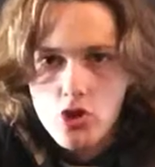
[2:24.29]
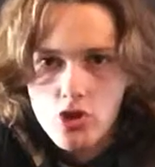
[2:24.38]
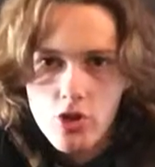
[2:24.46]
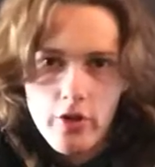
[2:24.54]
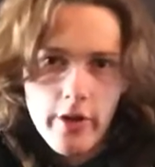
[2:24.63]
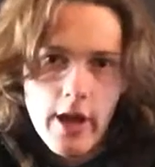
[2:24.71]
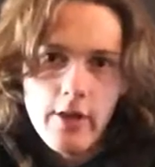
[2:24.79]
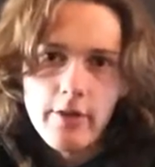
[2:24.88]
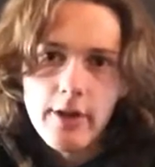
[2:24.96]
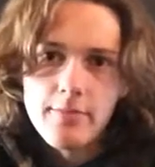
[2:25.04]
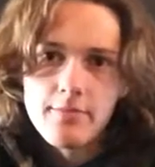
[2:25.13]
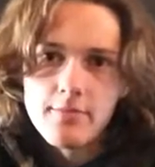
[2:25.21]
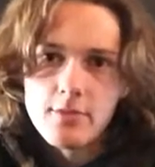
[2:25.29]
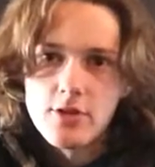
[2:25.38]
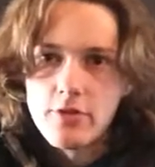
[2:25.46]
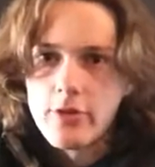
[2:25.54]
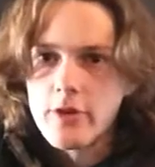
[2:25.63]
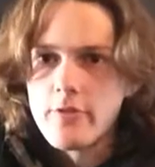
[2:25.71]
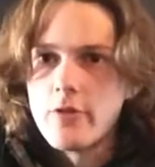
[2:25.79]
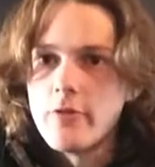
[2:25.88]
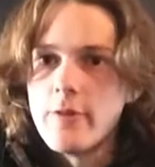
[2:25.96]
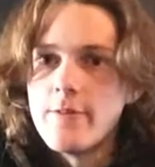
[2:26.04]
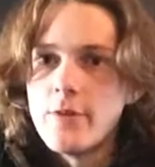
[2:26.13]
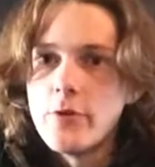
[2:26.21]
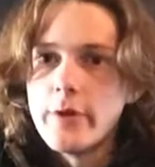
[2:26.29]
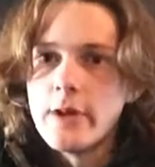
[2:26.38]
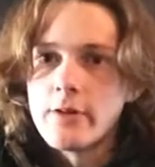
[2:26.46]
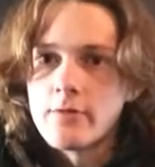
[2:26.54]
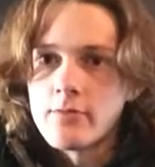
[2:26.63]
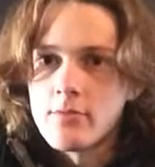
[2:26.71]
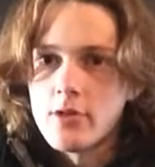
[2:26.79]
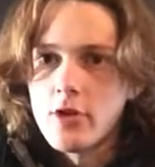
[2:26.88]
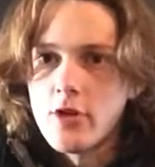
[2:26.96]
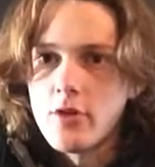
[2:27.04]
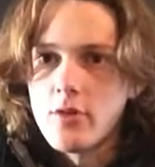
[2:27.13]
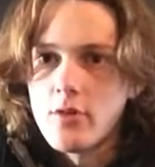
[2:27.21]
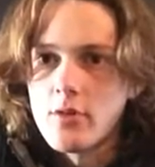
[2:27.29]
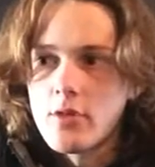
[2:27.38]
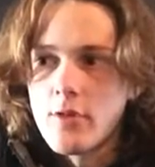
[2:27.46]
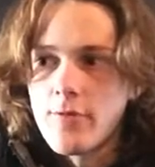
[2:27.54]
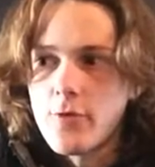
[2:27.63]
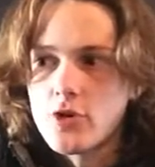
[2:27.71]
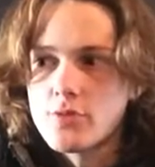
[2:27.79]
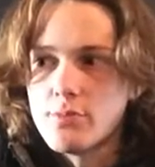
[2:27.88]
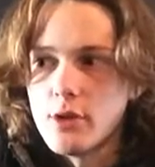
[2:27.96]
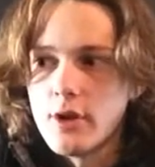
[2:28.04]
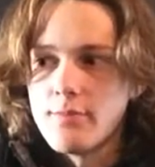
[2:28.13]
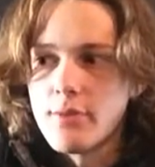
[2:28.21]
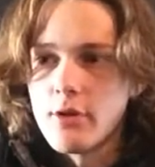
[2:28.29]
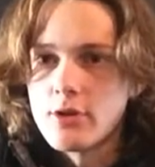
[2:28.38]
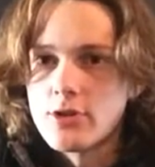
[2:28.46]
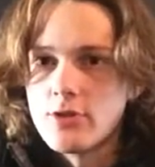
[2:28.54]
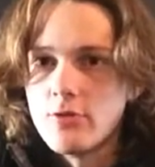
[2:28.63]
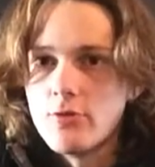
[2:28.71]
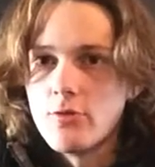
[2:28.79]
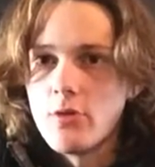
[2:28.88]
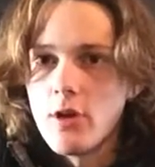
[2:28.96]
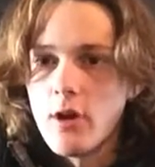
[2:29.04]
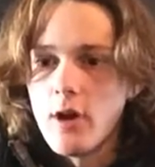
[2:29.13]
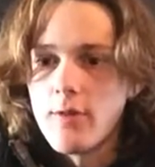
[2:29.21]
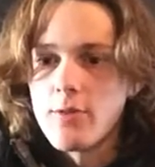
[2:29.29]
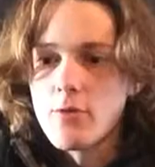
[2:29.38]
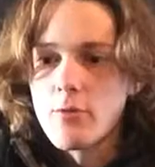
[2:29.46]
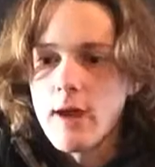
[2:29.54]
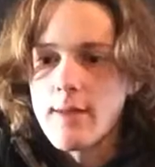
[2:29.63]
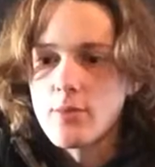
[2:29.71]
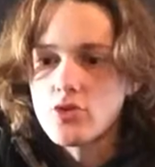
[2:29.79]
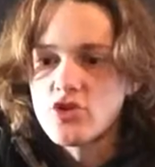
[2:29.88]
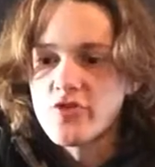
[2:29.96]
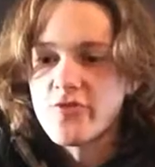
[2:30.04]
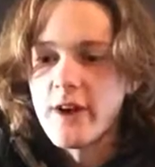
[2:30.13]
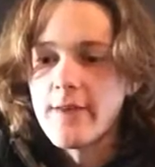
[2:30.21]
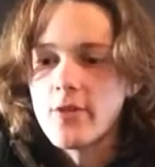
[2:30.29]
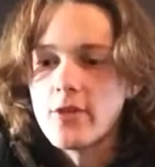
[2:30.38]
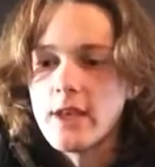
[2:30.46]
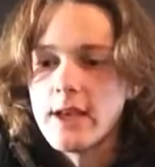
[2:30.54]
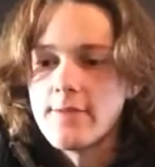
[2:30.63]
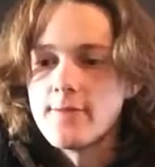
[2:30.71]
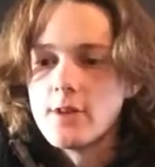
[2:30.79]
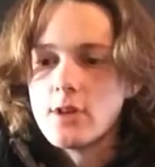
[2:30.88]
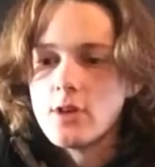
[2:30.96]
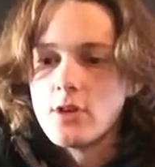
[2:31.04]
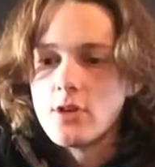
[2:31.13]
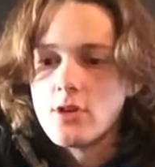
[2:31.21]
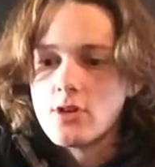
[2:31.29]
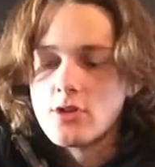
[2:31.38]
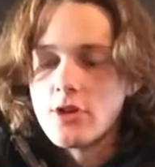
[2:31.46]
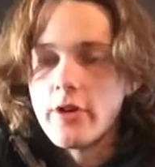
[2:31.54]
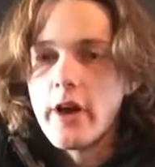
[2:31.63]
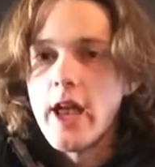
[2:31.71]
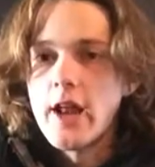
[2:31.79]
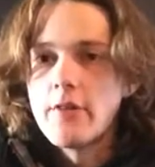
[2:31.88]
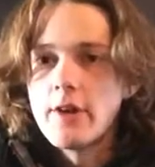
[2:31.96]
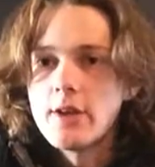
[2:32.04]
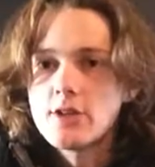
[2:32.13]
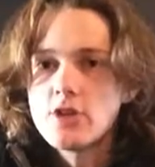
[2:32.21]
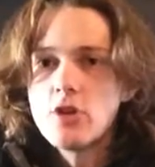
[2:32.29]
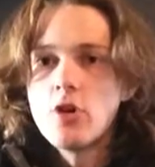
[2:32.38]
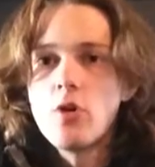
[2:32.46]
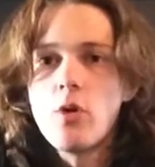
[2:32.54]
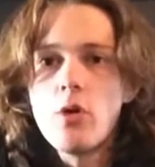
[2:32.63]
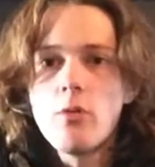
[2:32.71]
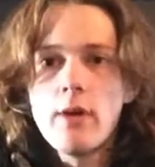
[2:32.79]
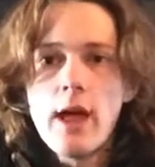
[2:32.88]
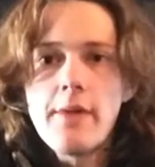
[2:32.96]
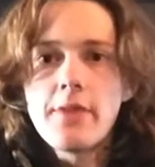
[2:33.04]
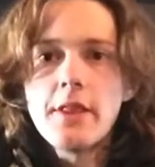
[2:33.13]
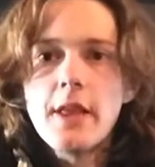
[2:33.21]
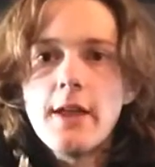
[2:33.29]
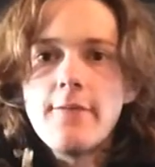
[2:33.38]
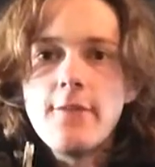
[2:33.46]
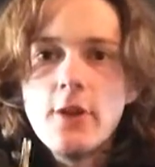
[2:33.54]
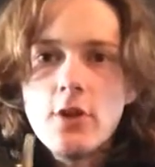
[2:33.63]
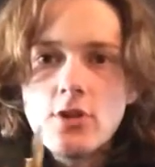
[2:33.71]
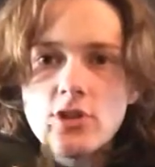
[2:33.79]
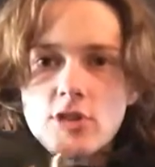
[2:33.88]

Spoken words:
So anyway, so we're gonna be reviewing the First Blood Part 2 of the Rambo survival knife. So anyway, so we have the knife here.